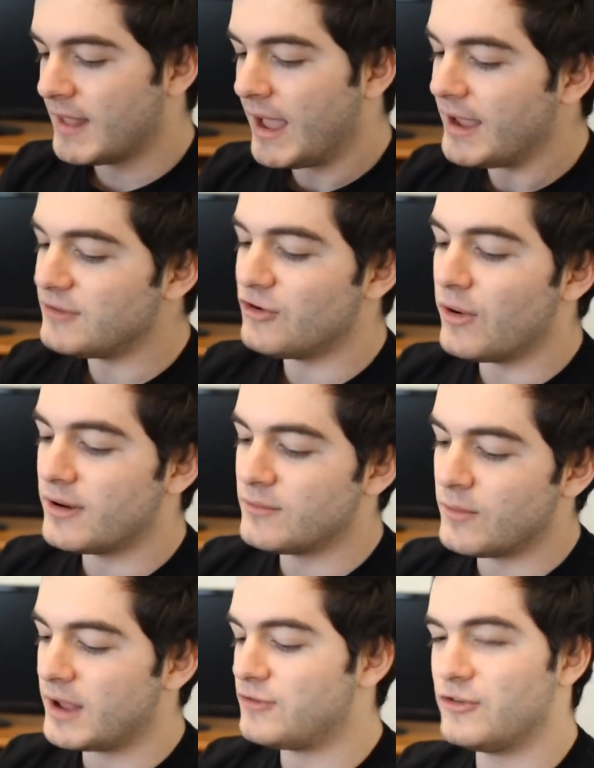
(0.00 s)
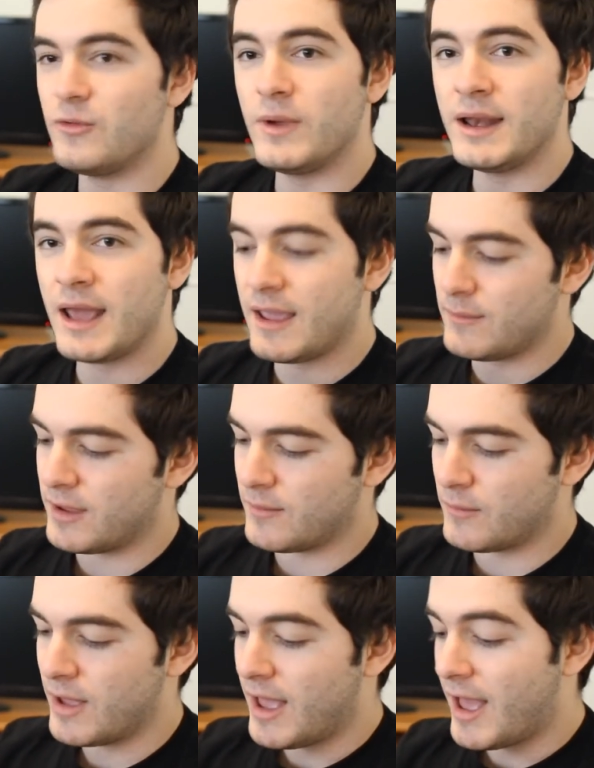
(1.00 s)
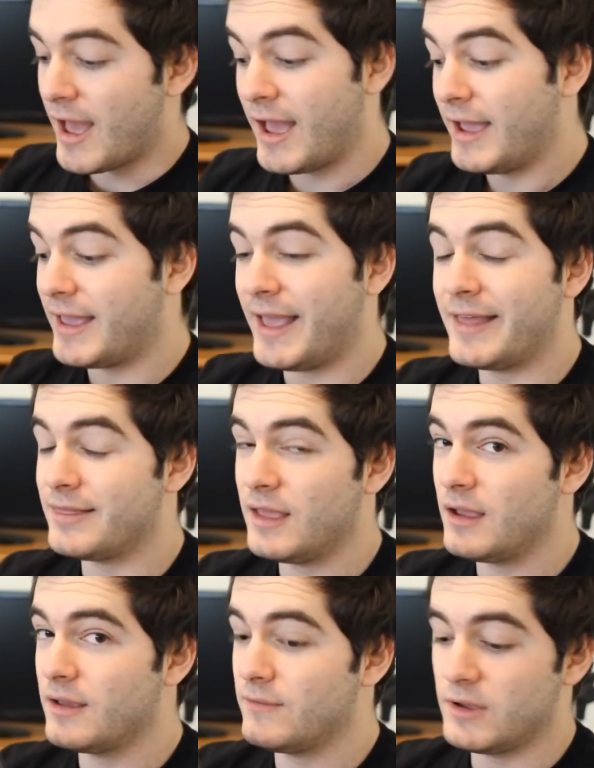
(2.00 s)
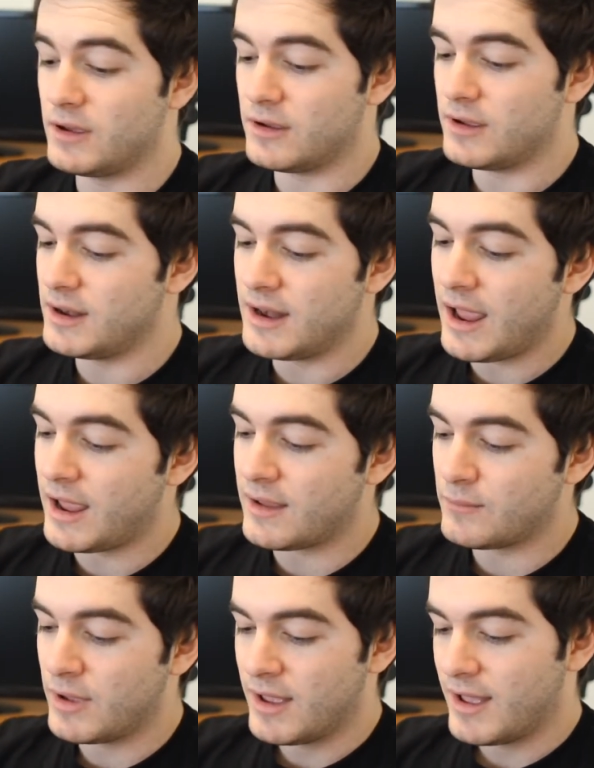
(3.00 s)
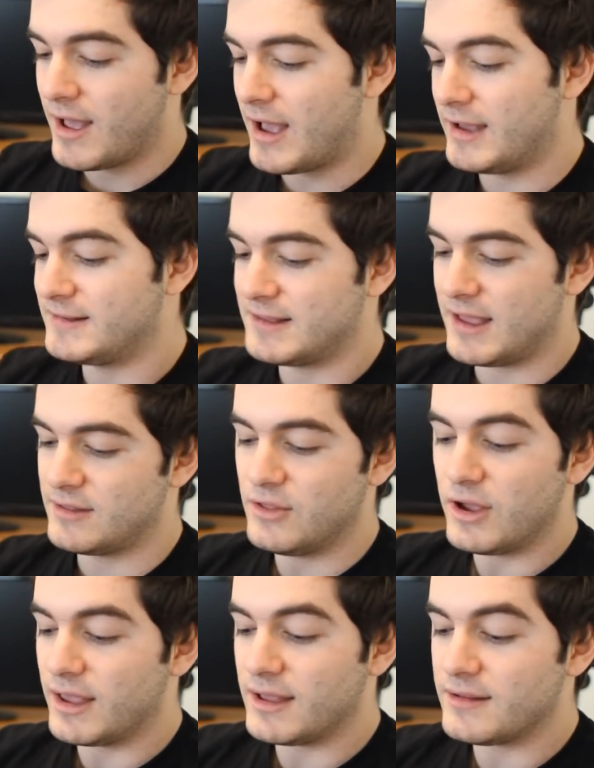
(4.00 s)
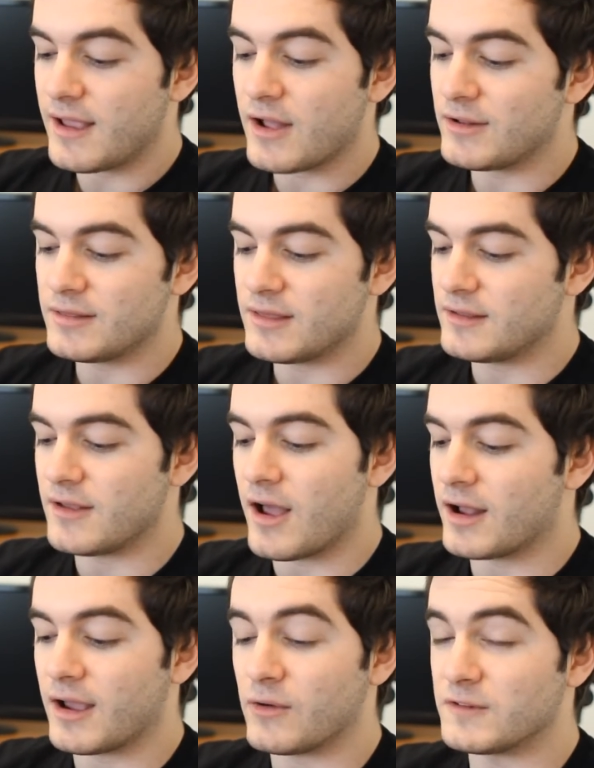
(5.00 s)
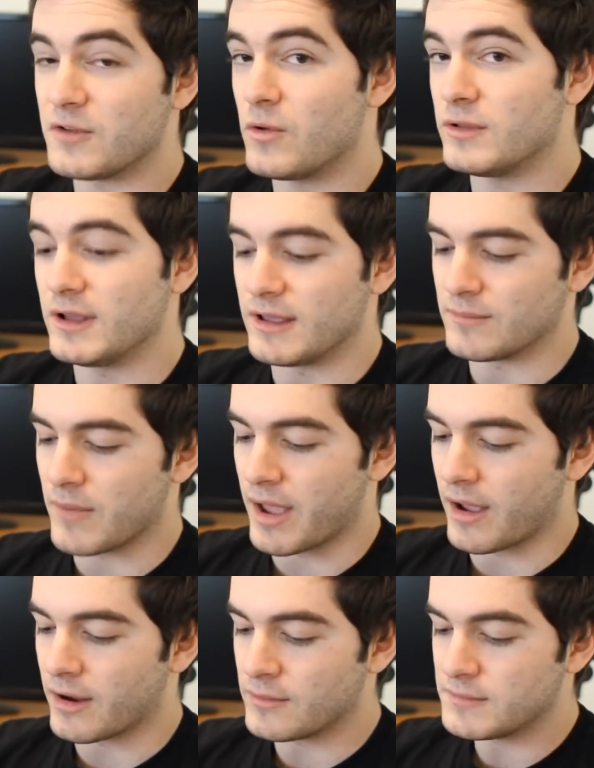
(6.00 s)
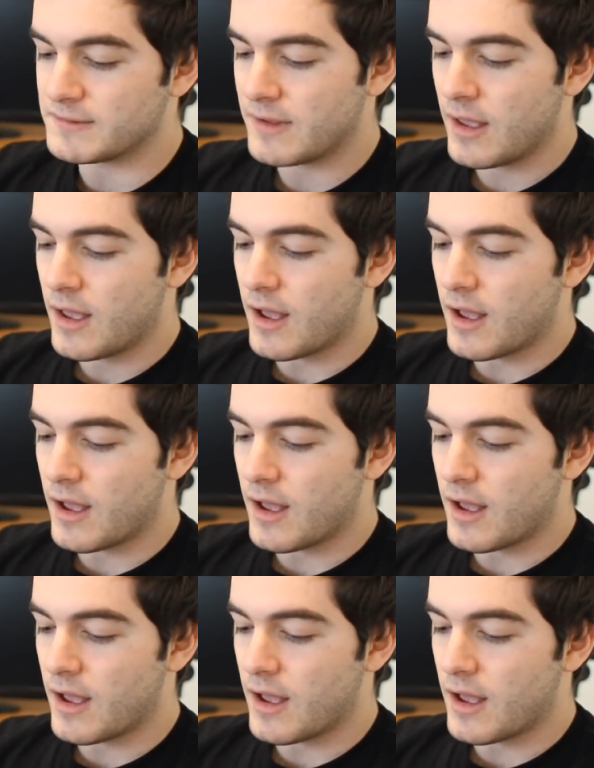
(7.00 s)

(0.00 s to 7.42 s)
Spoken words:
Hey, Jordan, what should we name him? I can't think of a good name, I said, looking down at the dog I was holding in my arms.